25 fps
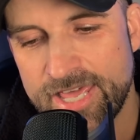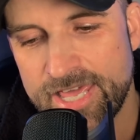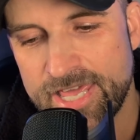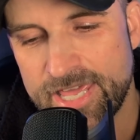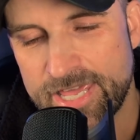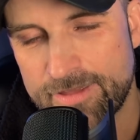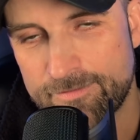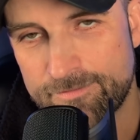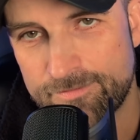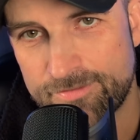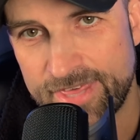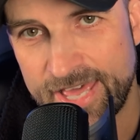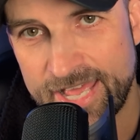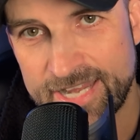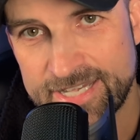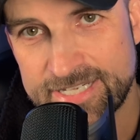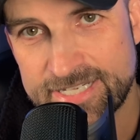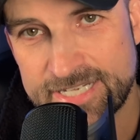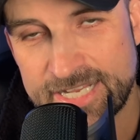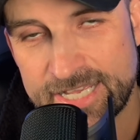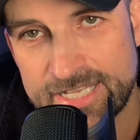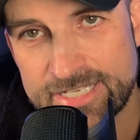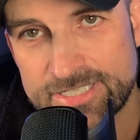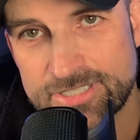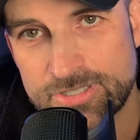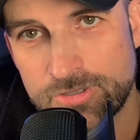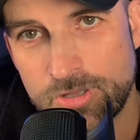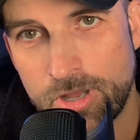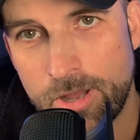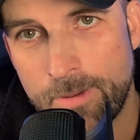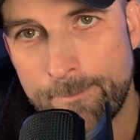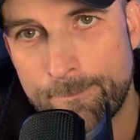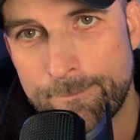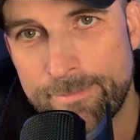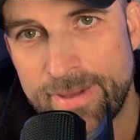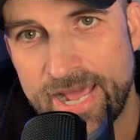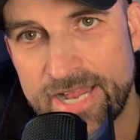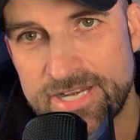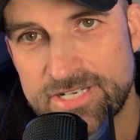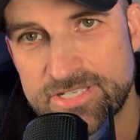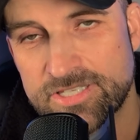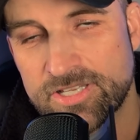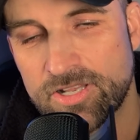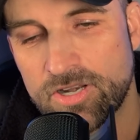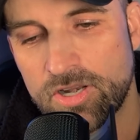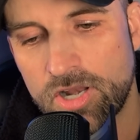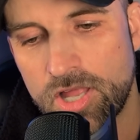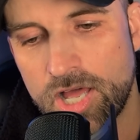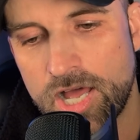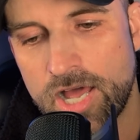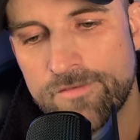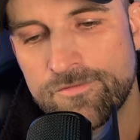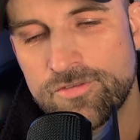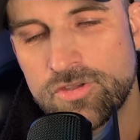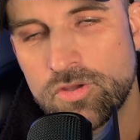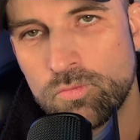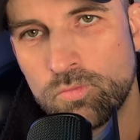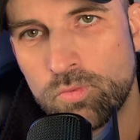if that does not match the life you